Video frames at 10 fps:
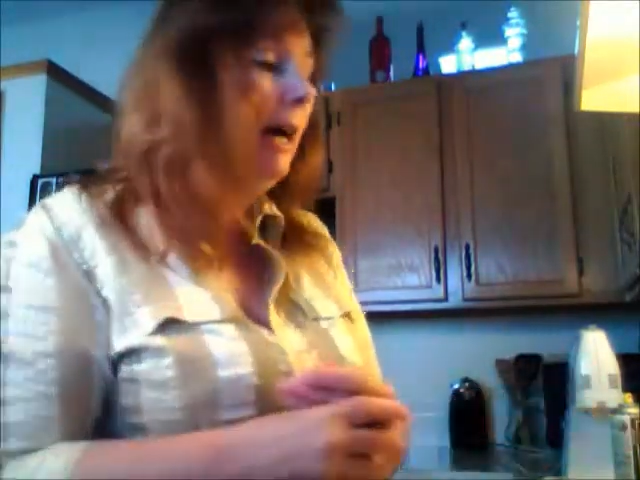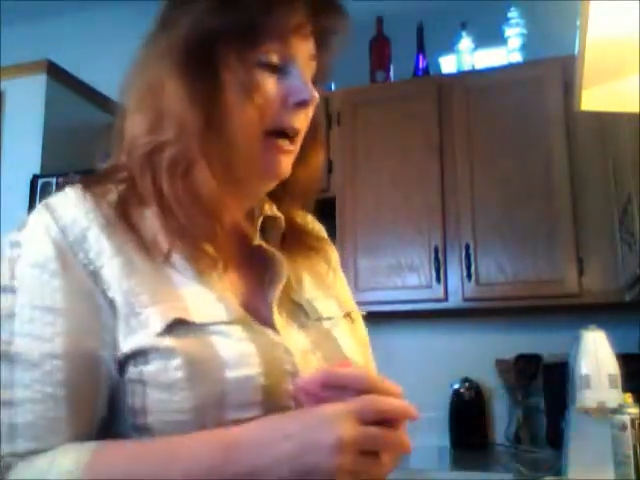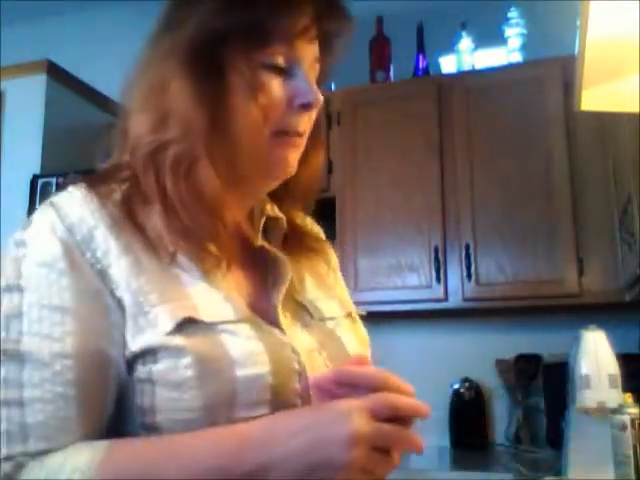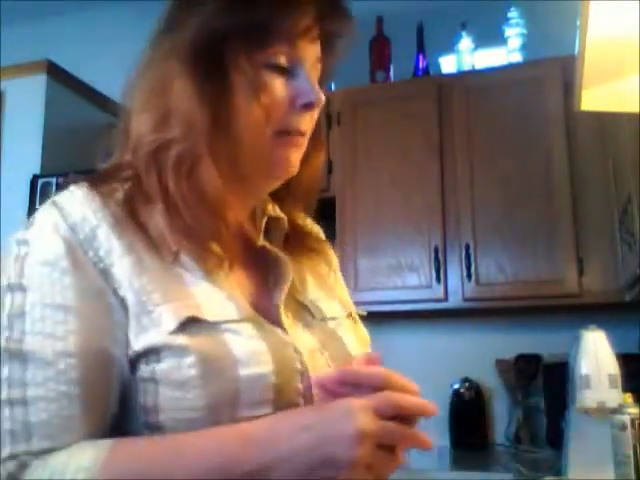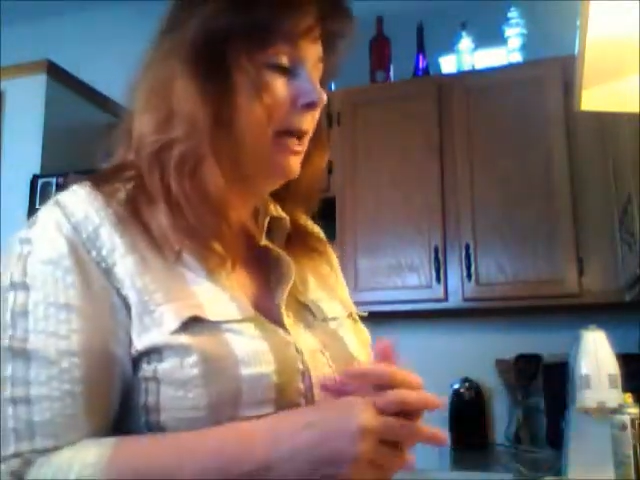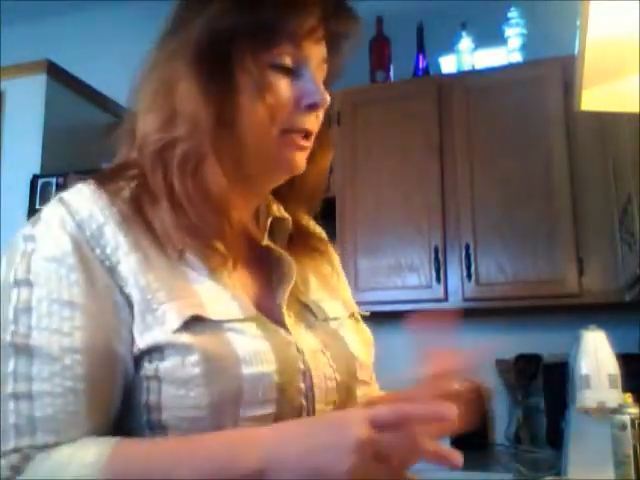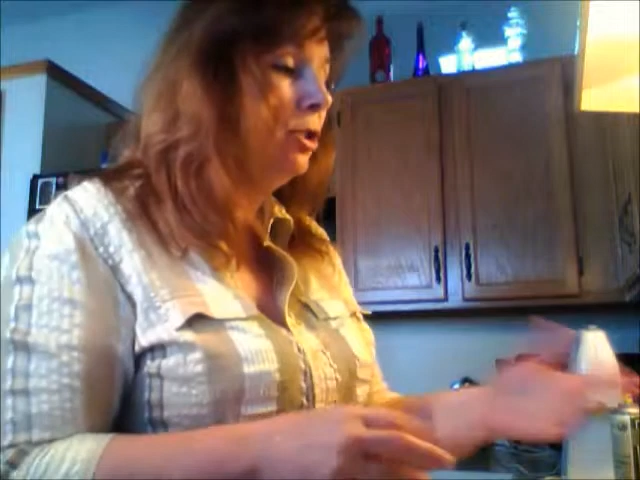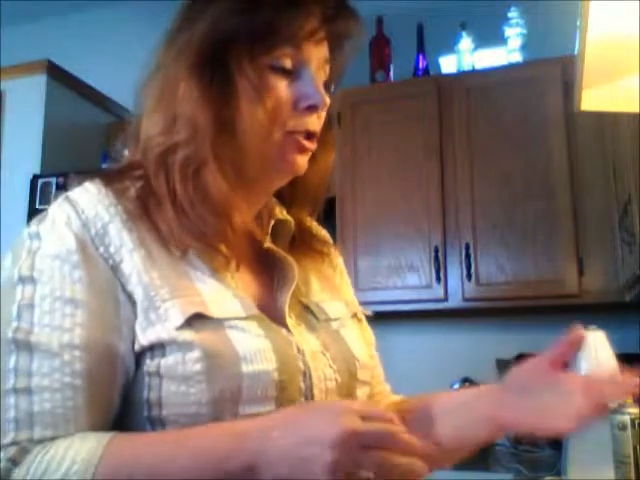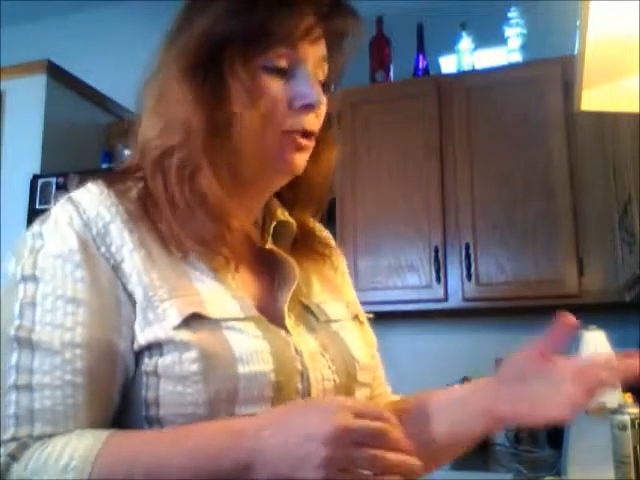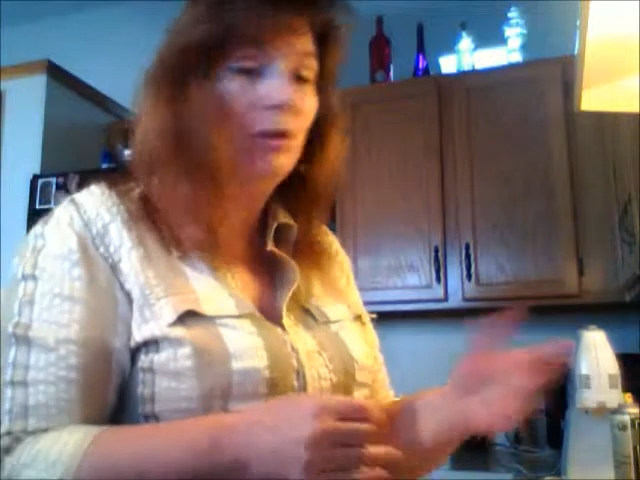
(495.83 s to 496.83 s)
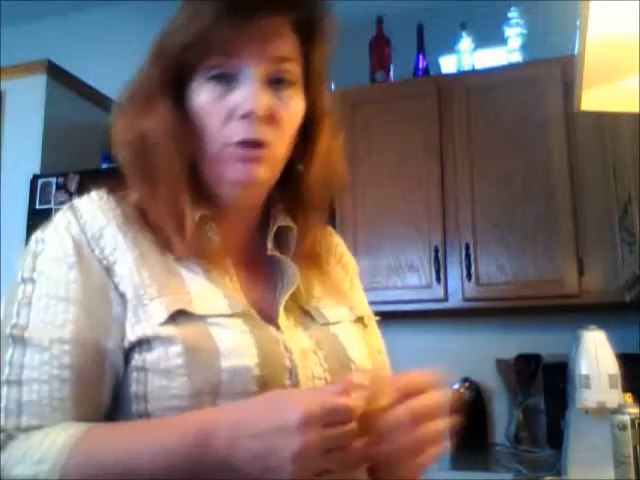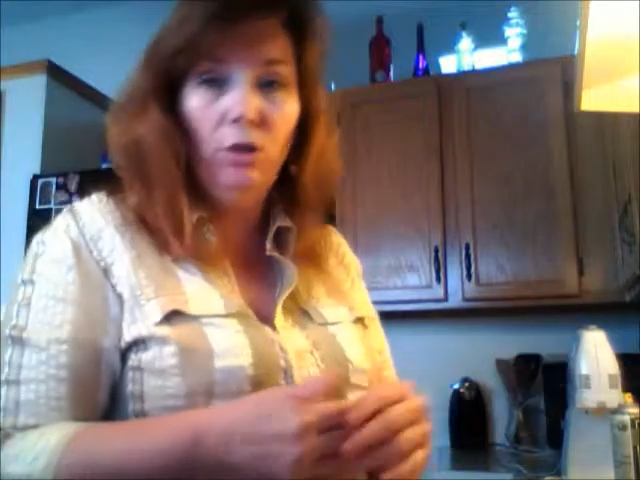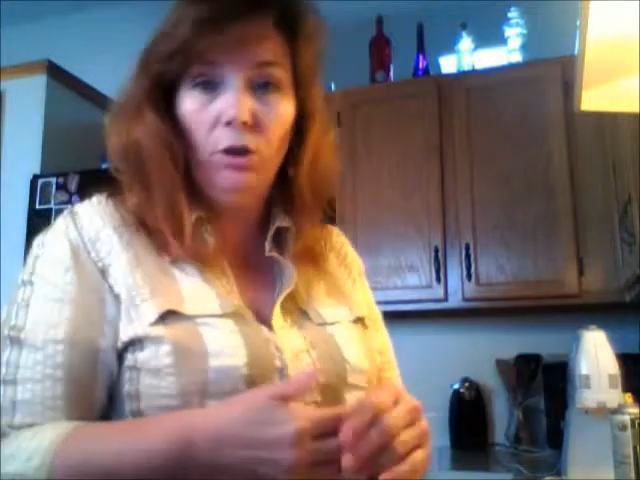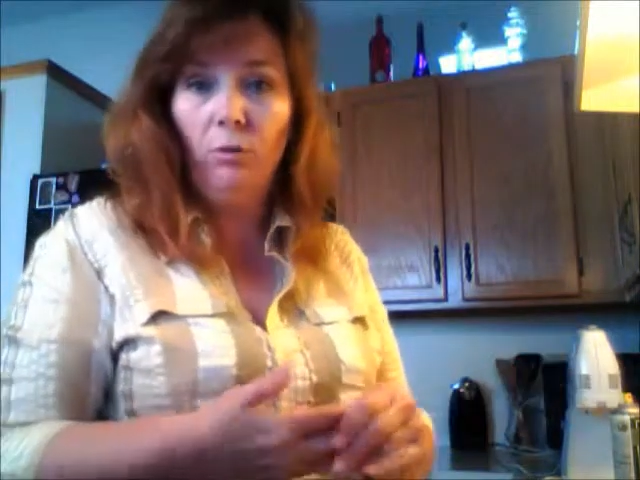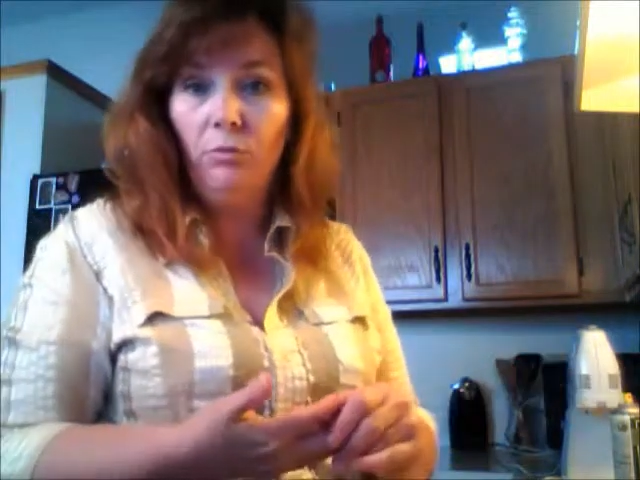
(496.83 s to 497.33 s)
That's,
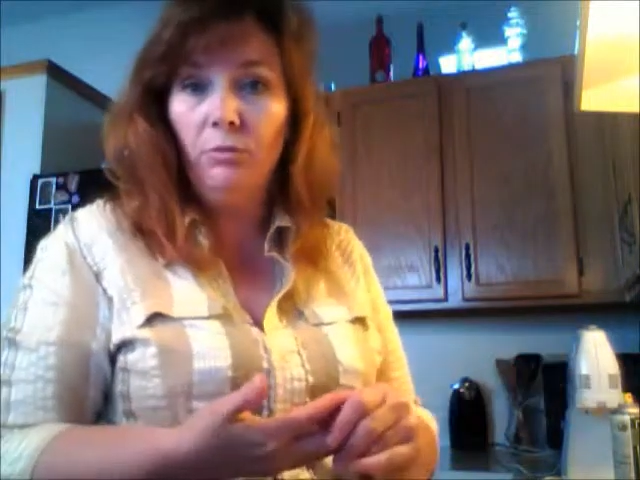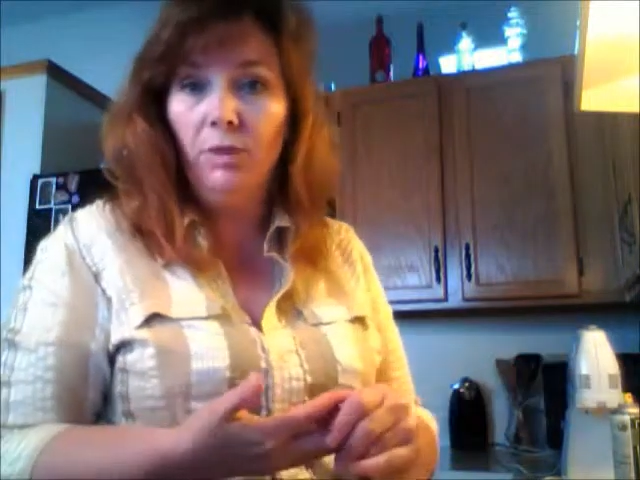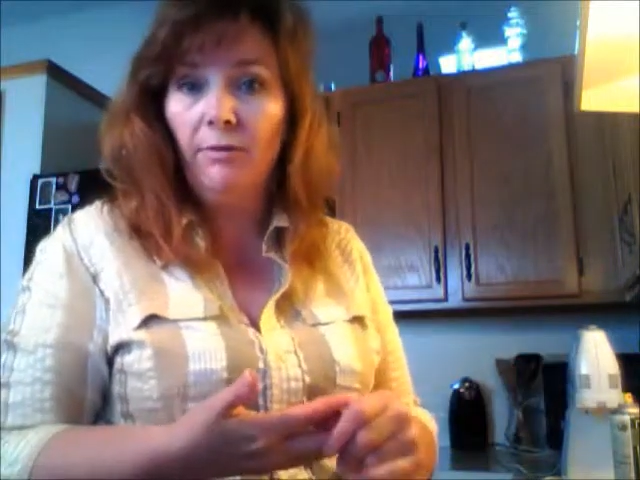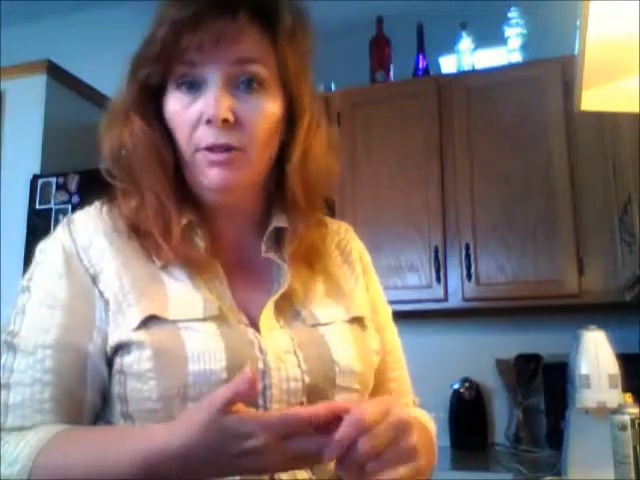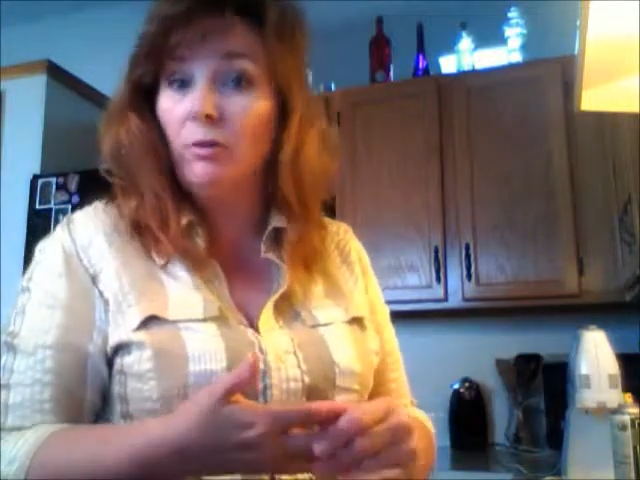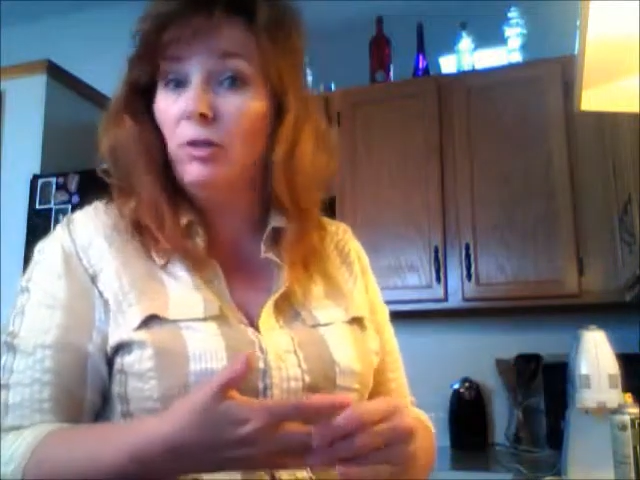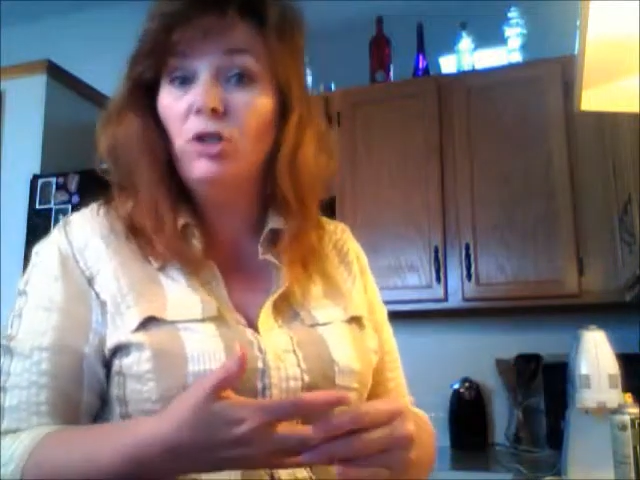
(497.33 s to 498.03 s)
you know, different